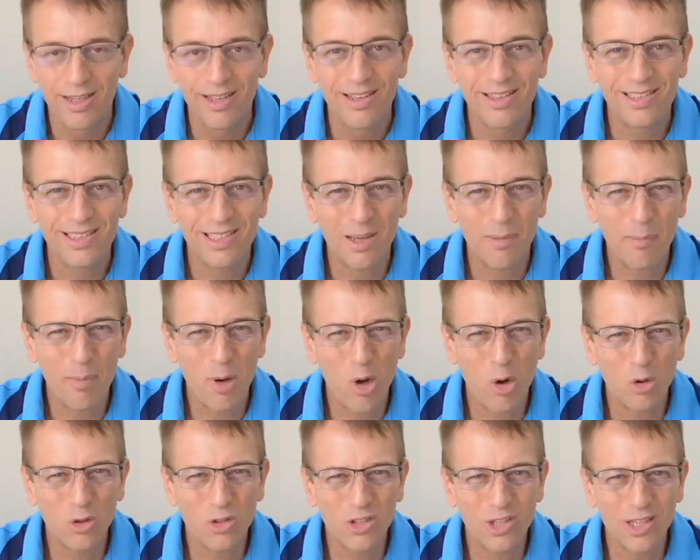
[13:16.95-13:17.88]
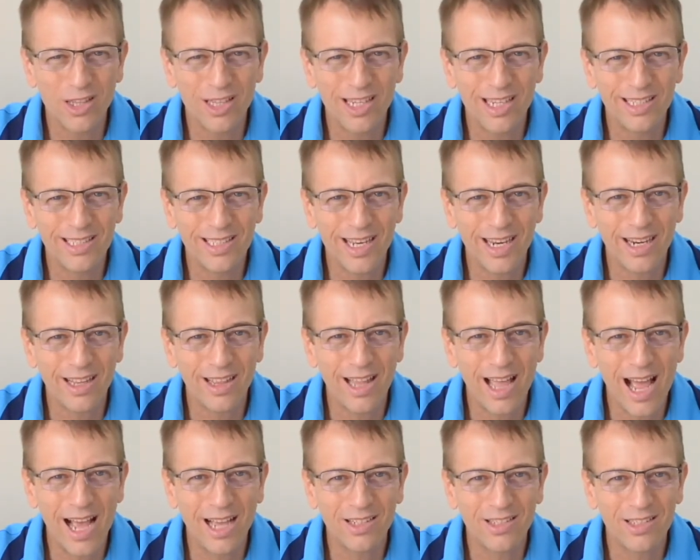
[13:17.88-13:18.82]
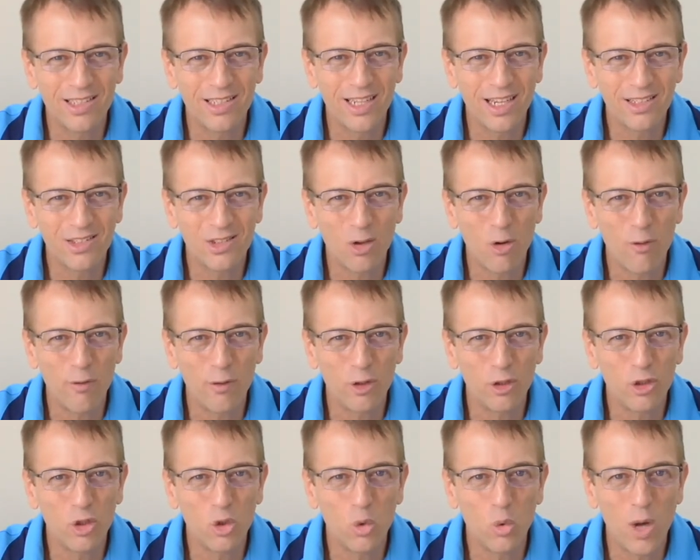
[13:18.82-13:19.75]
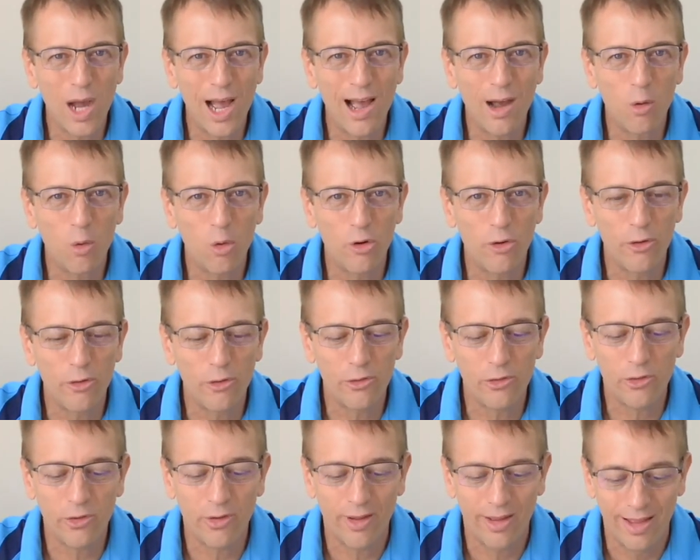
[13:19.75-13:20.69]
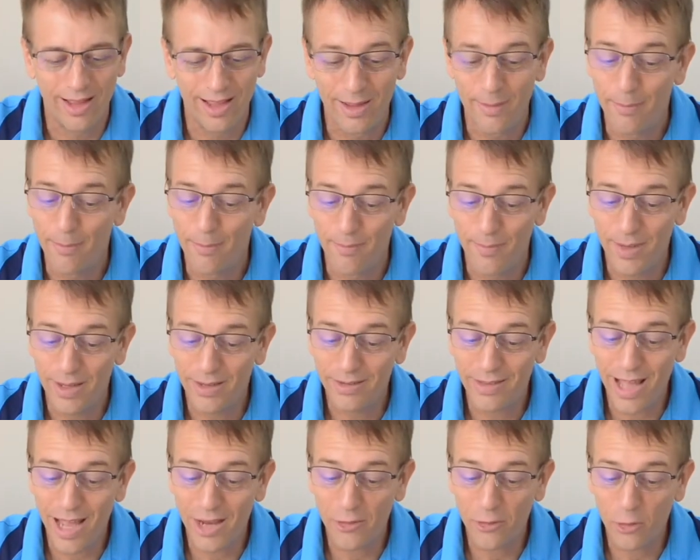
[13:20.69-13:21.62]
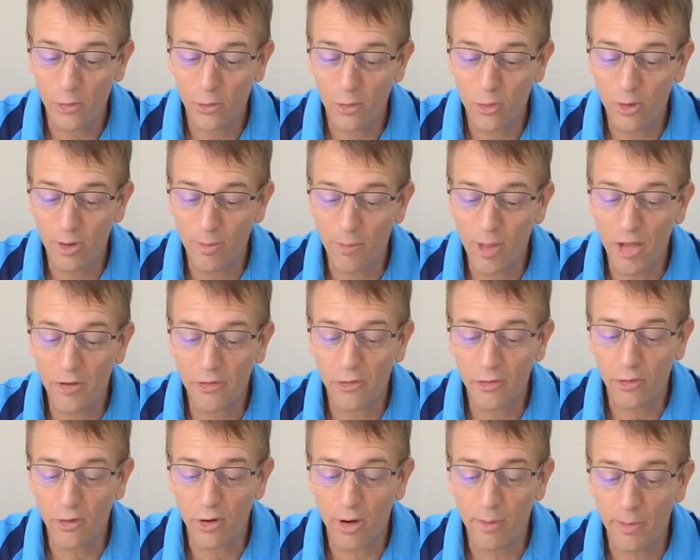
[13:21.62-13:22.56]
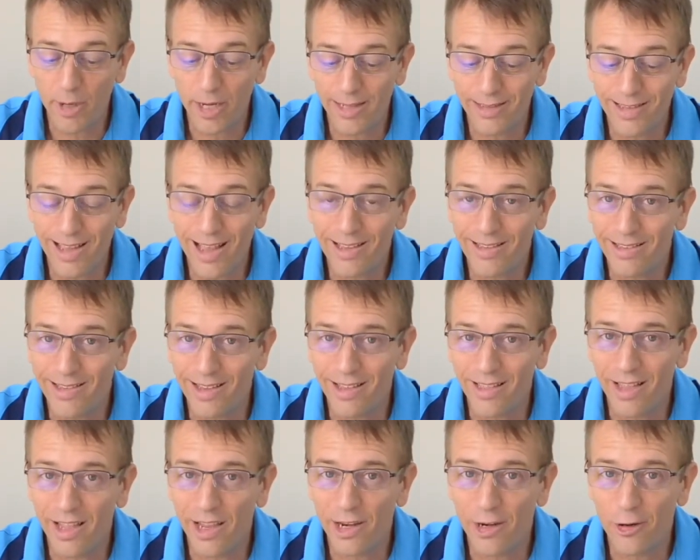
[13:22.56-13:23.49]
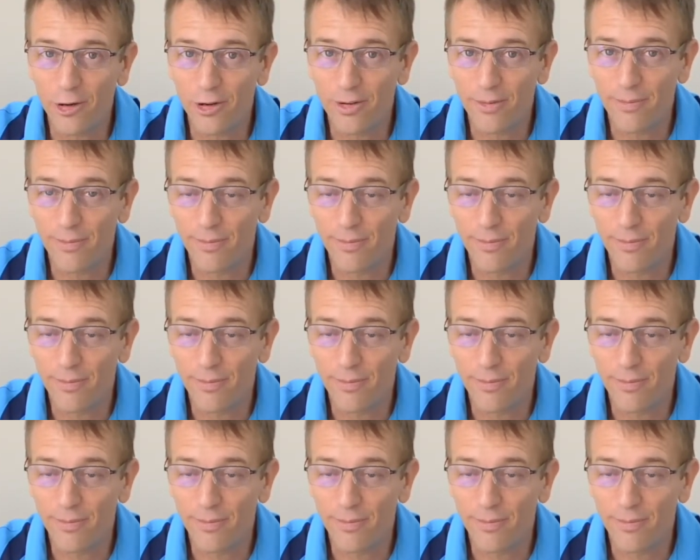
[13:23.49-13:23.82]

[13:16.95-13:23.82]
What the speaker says: Supposedly it's going to last just over 2 hours. Is that true? I'm not sure. I'm going to test it later.